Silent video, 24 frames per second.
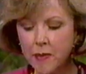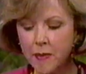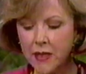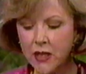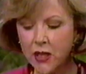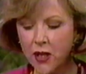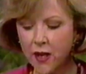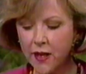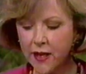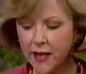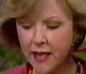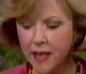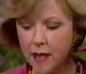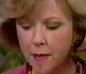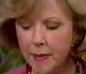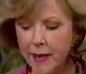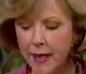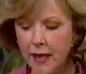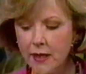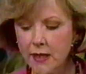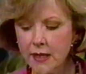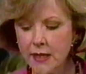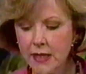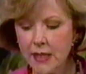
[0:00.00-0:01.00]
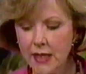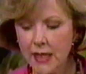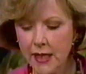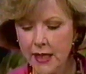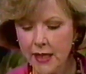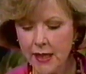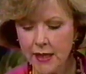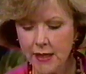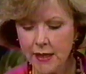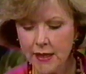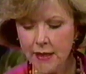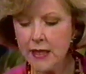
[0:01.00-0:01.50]
to be talking about
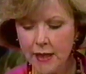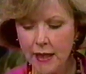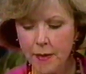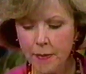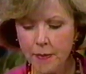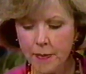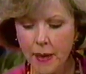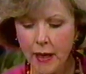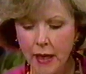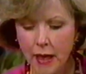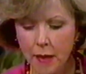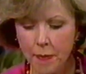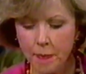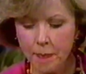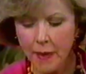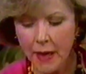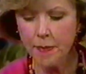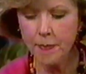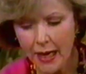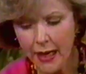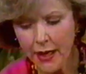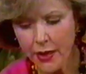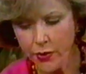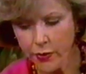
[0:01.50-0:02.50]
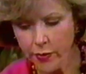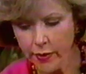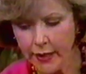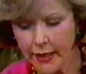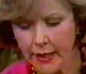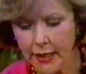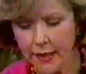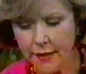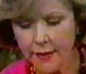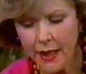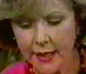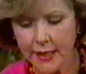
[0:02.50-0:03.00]
a
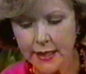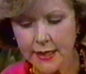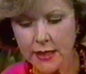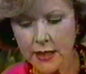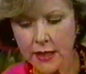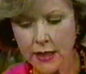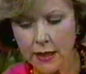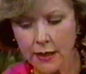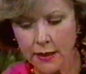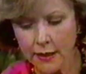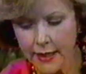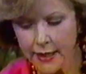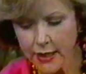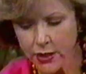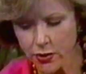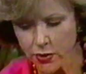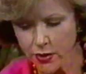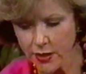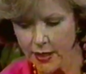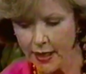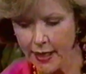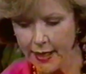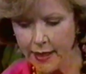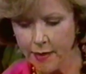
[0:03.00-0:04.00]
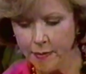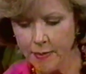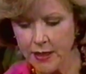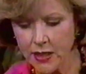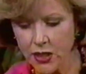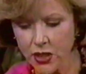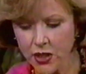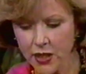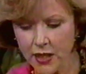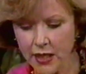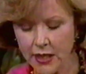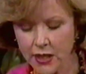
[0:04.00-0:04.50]
pottery that is a collector's item.
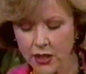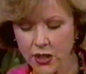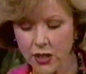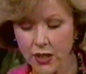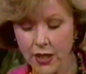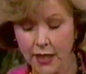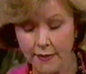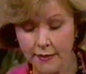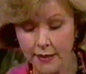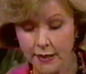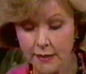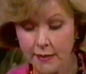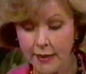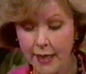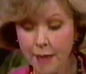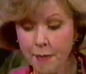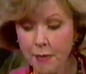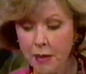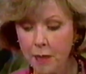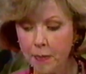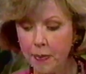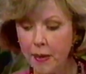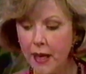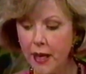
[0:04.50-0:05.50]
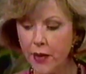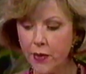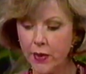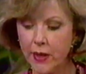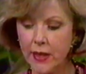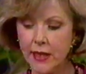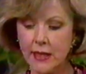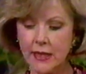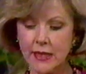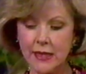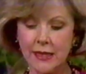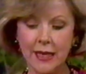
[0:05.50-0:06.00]
And the name of the
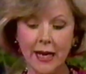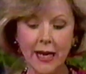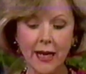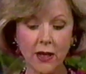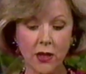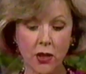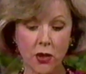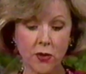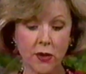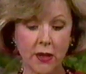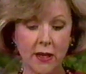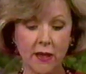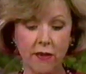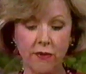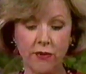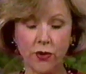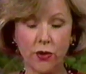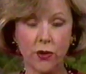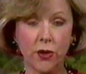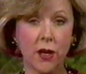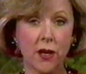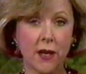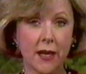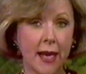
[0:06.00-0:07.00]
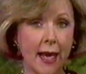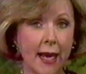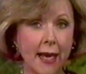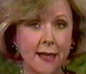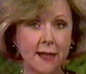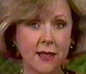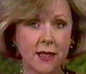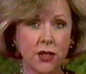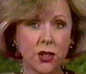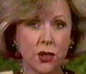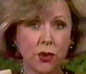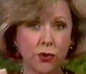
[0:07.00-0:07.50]
pottery is Niloak, and if you're an
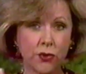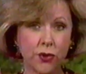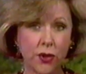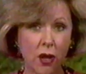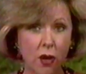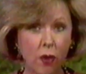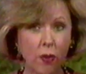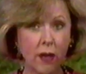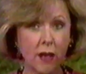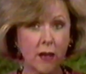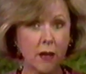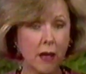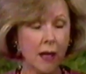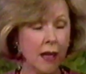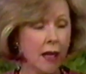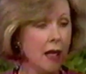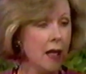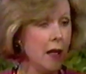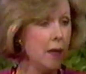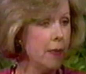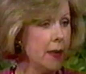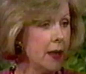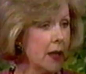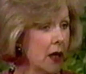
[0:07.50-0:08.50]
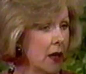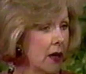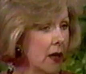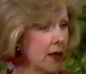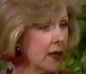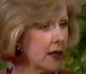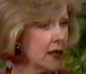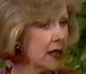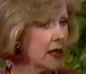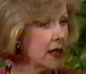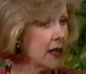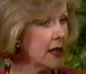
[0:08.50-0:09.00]
Arkansan, you'll know it
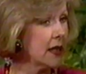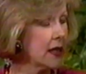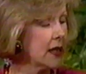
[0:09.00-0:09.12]
because it